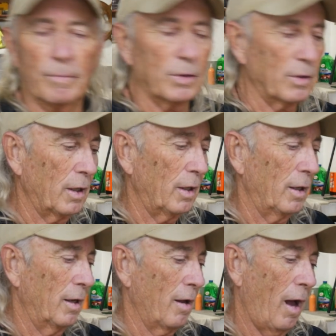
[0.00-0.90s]
But
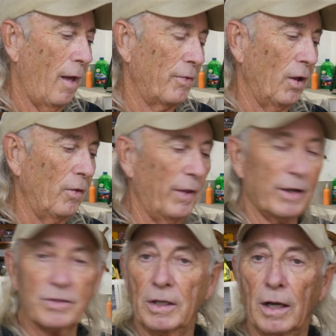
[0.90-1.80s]
uh, the
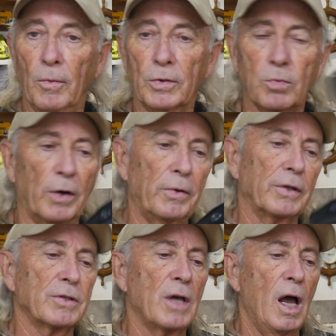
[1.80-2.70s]
next thing I was wondering
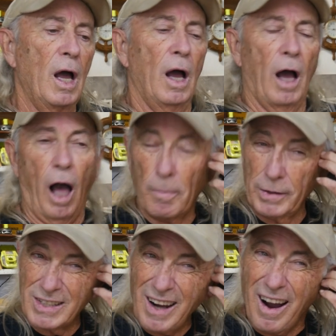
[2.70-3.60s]
is how
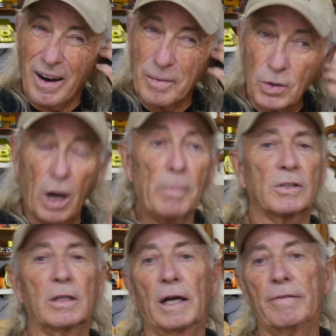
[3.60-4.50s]
many times or how
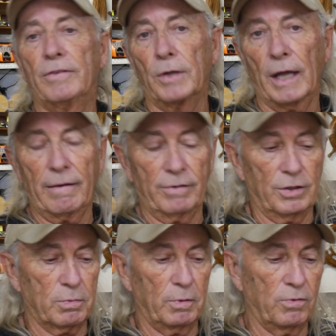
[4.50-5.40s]
much life you'd have in
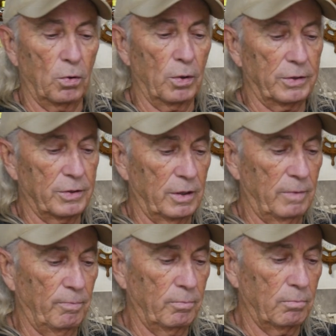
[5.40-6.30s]
this before it uh,
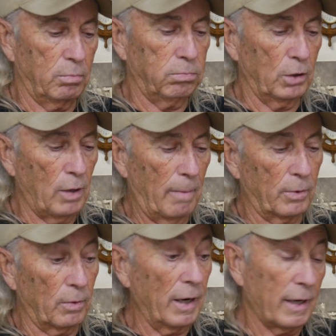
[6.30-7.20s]
blew up.
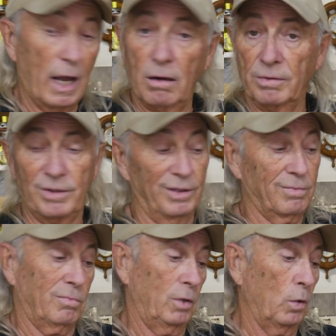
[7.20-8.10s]
But right now,
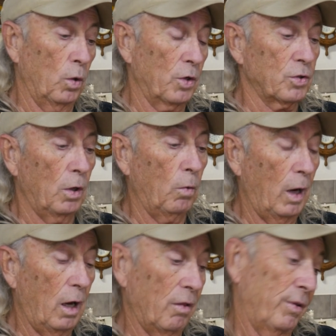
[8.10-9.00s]
it it works so
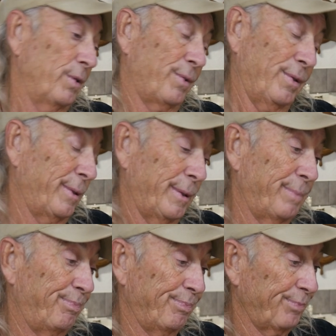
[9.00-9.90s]
well that
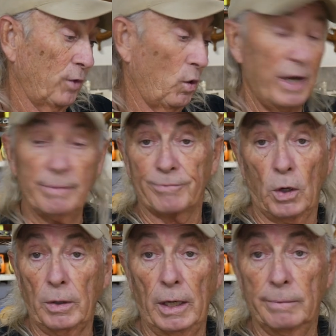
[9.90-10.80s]
uh, great.
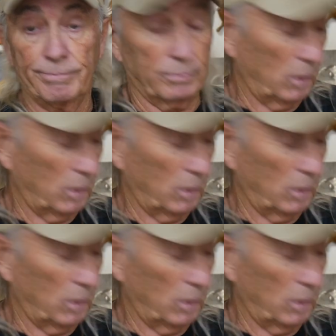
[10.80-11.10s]
Okay.